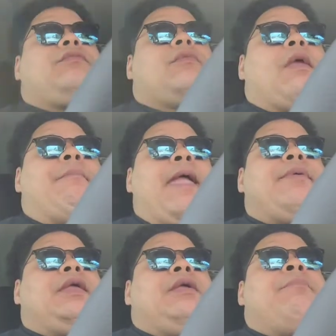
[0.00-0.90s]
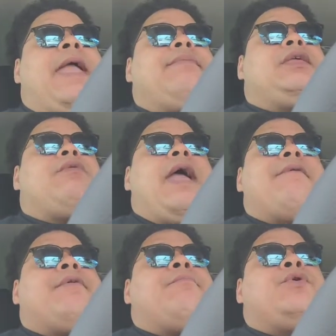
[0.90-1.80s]
Maybe you
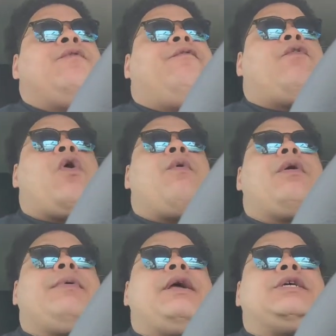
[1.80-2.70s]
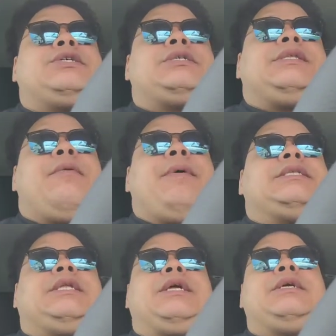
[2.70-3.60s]
haven't moved forward because you're still
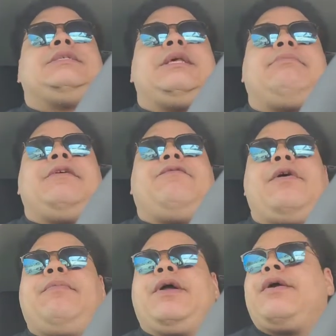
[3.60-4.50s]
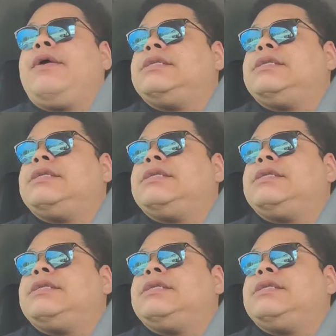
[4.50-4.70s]
meant to learn something from the current